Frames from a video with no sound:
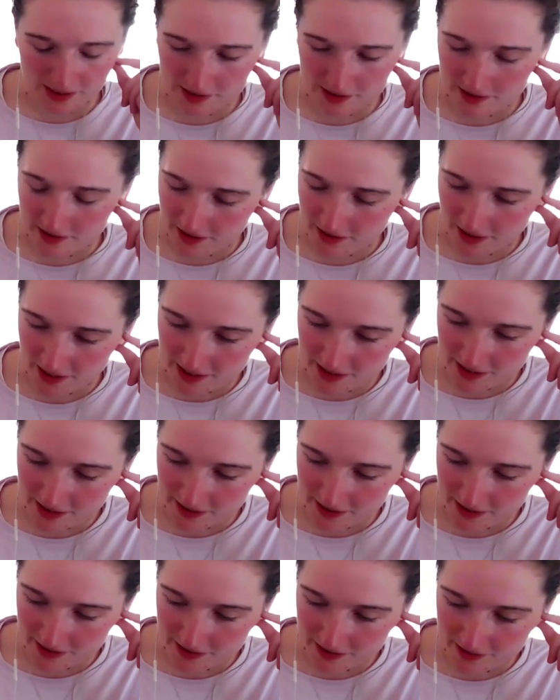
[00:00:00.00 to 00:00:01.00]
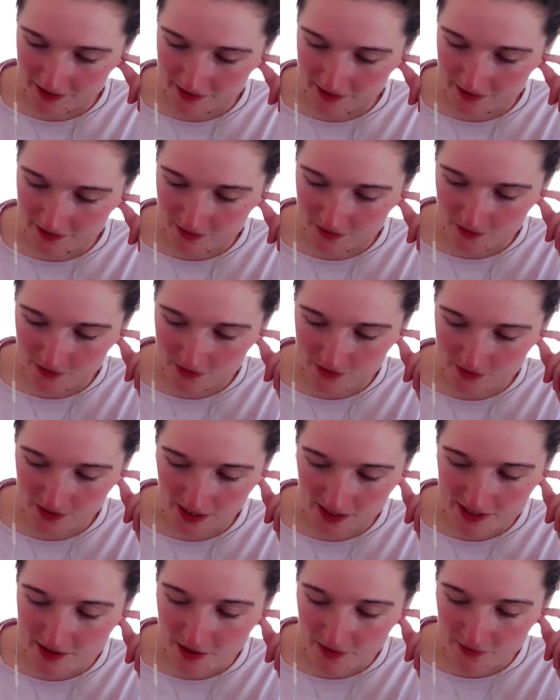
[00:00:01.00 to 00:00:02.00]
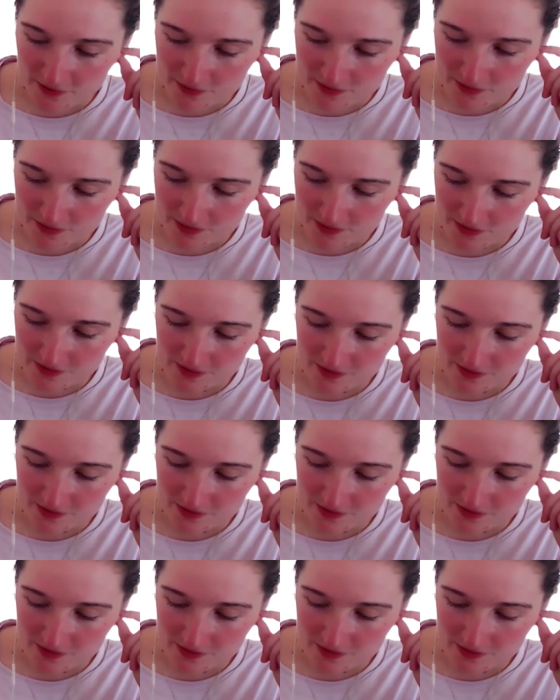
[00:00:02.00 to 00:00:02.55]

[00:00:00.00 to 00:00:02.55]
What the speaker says: I still haven't